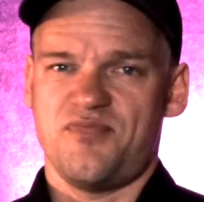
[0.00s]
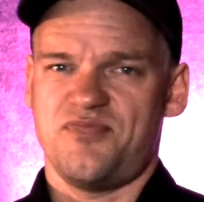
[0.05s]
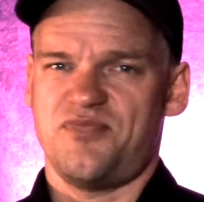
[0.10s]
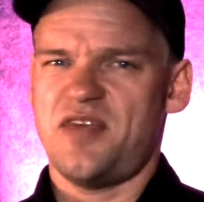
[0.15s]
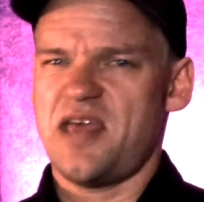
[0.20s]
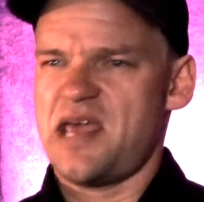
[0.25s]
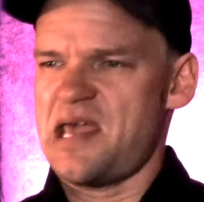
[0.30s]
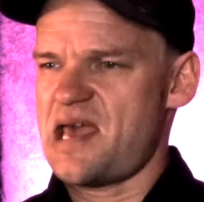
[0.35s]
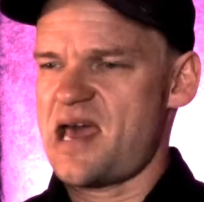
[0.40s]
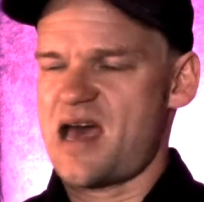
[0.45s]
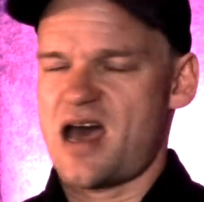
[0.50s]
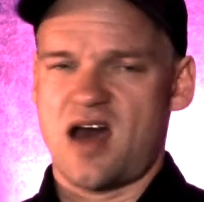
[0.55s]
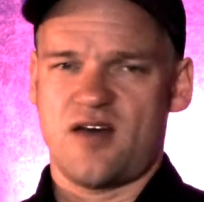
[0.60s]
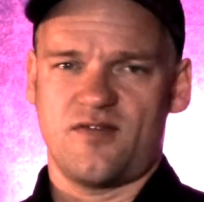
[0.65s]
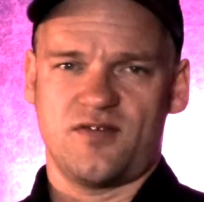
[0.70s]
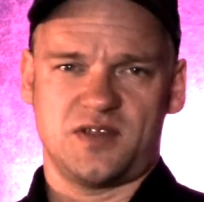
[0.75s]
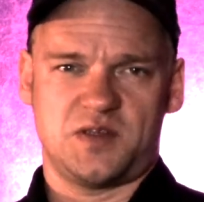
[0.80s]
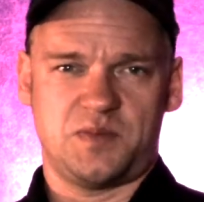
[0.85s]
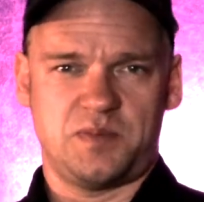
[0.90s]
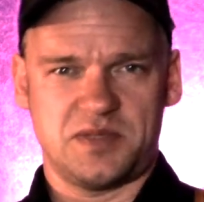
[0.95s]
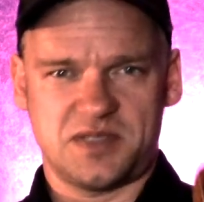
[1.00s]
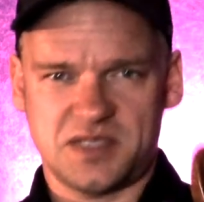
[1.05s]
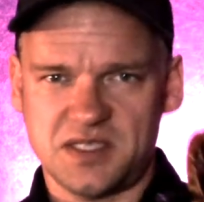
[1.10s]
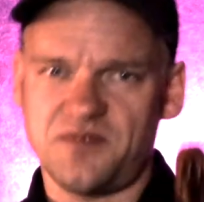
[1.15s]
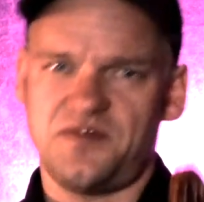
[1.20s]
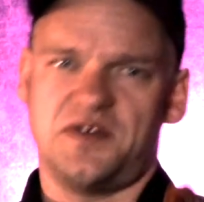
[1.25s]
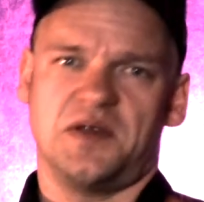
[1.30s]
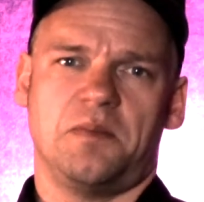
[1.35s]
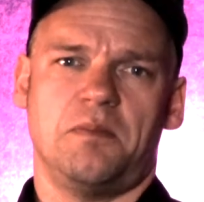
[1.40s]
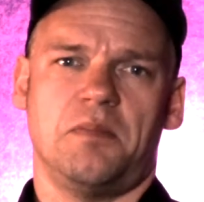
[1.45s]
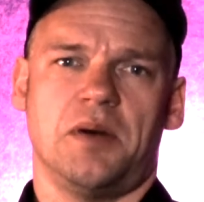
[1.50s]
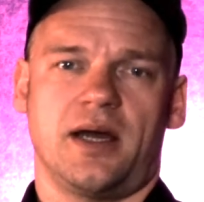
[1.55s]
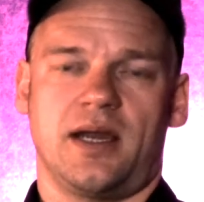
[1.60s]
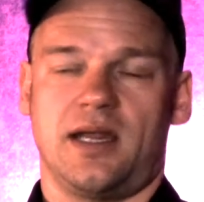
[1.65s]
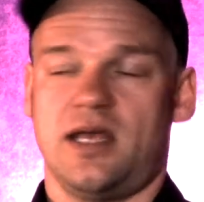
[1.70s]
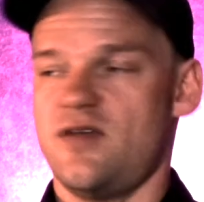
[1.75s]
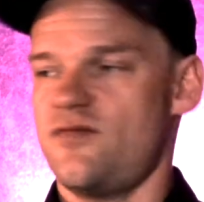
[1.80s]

they have a specific body.